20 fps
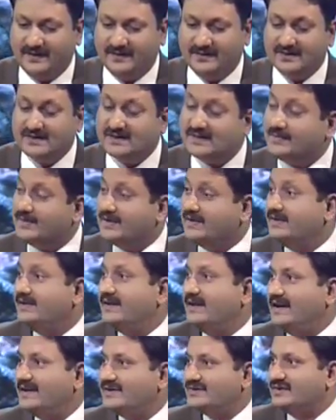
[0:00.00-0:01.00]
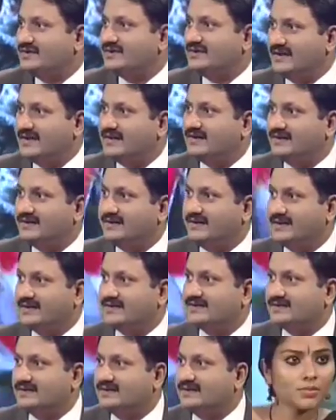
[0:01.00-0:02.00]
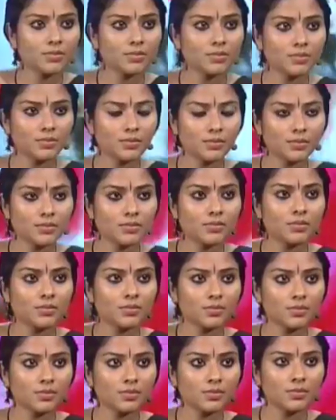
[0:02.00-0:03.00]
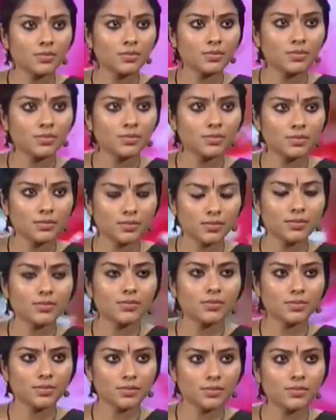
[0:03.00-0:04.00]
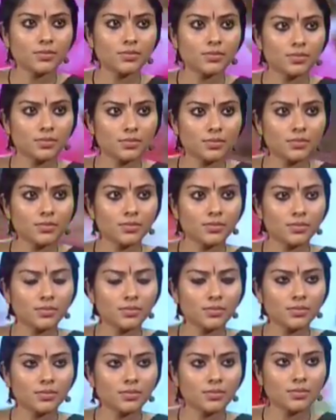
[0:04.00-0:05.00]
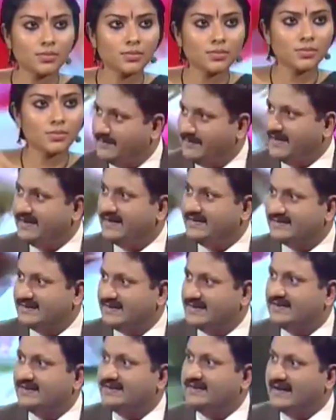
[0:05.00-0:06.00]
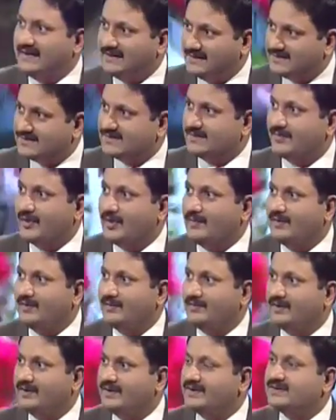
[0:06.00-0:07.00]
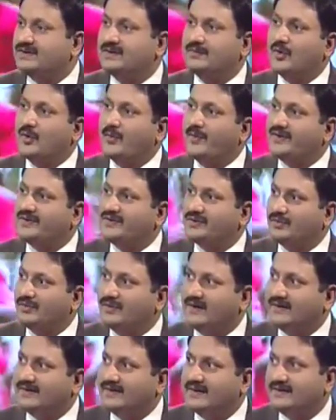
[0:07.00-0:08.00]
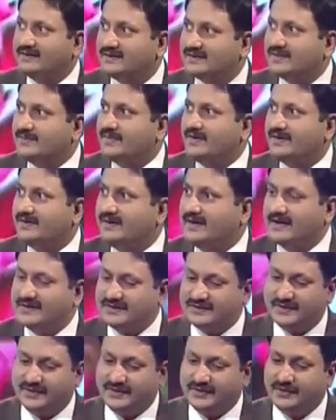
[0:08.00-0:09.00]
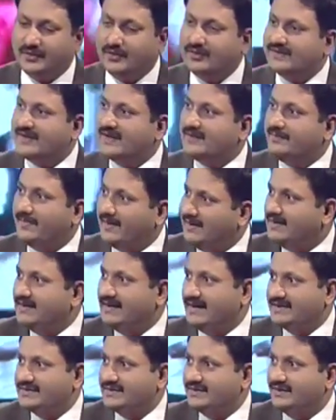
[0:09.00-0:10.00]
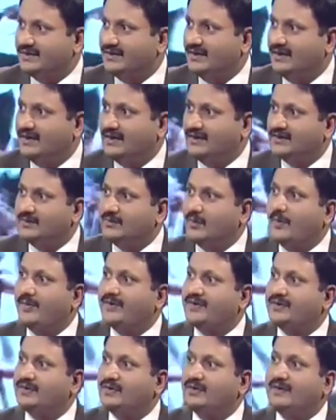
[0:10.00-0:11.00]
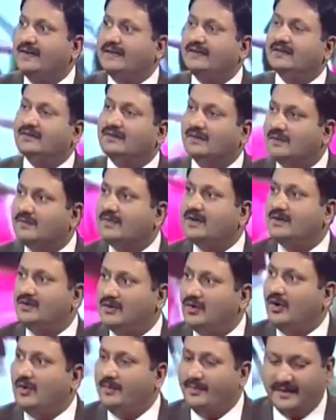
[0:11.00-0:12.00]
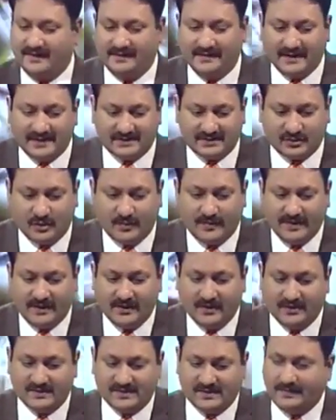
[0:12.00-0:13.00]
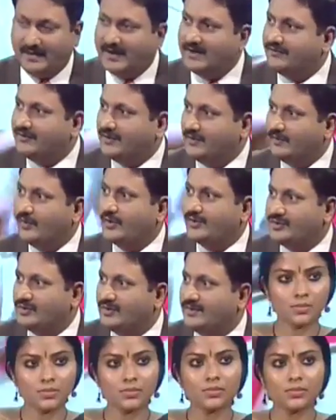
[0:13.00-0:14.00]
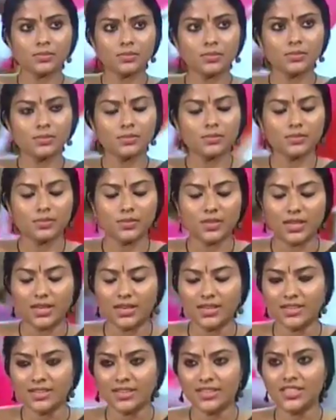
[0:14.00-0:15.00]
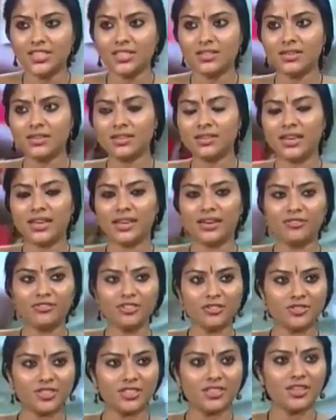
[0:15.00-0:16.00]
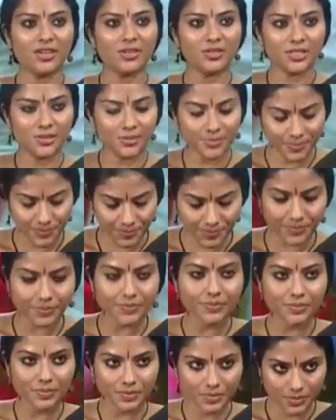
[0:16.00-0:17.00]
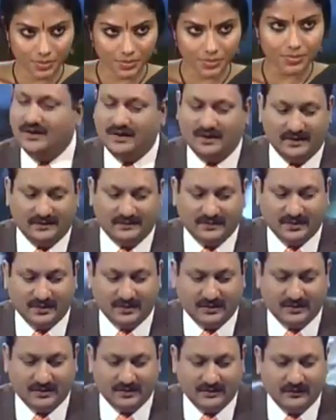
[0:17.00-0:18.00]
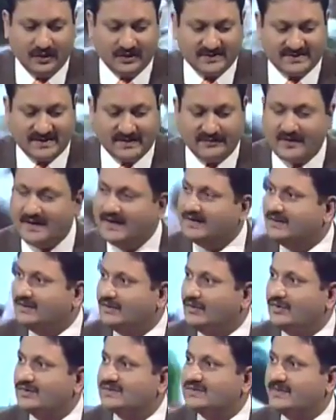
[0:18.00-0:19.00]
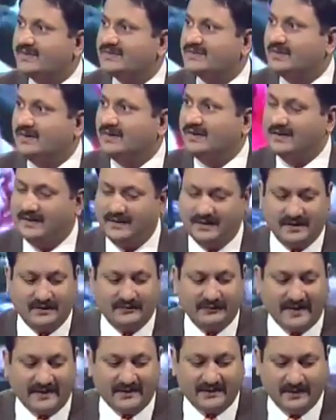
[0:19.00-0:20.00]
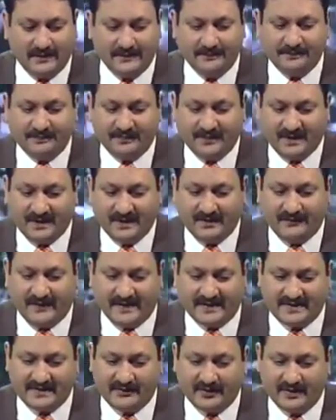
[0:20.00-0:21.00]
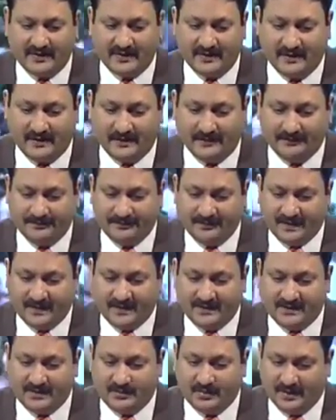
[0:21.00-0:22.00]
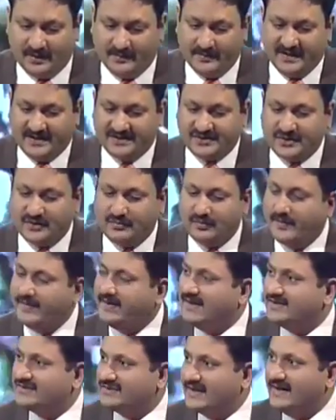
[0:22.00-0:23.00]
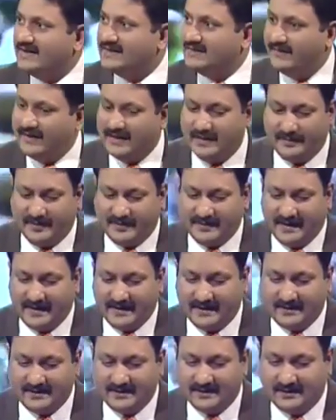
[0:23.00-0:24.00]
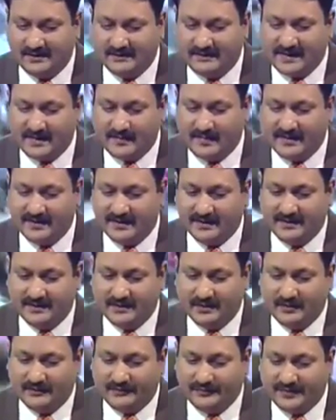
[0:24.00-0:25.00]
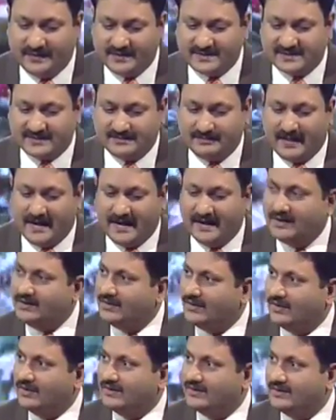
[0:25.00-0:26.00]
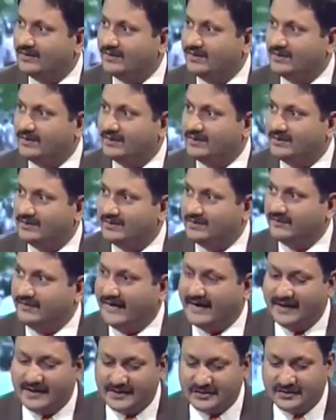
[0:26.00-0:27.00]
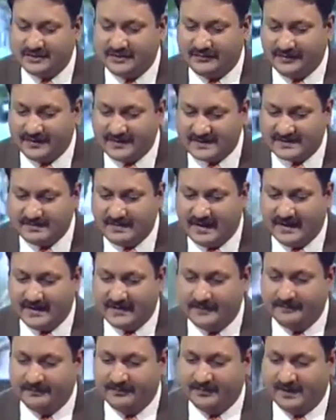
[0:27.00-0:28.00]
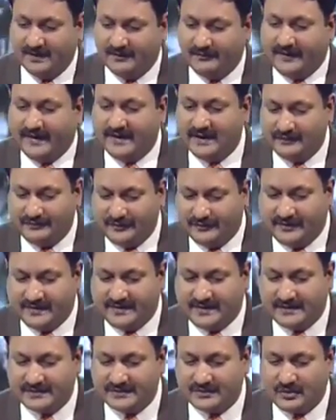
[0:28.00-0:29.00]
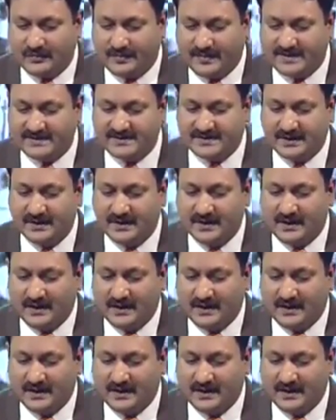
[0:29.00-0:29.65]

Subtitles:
disciplinary action taken against teachers who are found guilty of inflicting corporal punishment. But many say that that is the problem. It's the moment you only take disciplinary action and you don't take penal action, the moment you don't let the criminal law operate. There are so many laws, apart from what you had mentioned earlier, the Right to Education Act, you've got the Juvenile Justice Act, you've got several other laws which, in fact, even the Ministry of Women and Child Development had recommended, you know, first ban on, you know, the violation of the first ban, a fine of 50,000 rupees